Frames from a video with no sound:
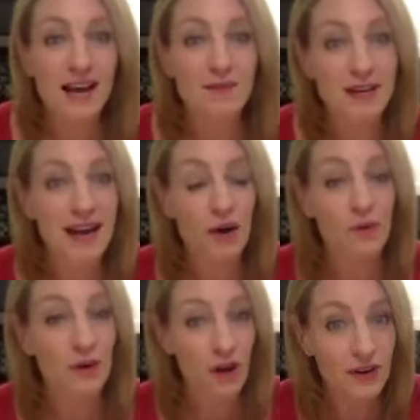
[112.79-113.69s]
But now we
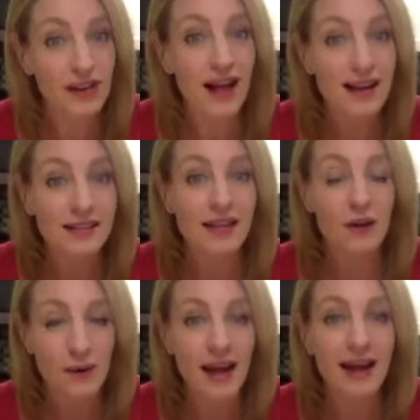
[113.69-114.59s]
all realize, like,
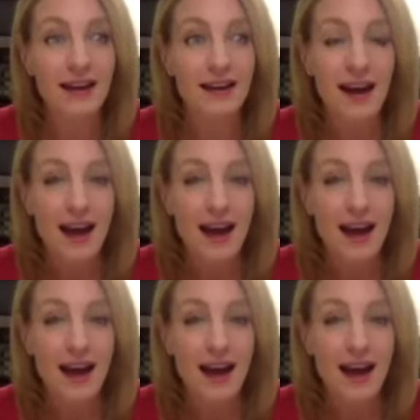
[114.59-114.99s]
okay,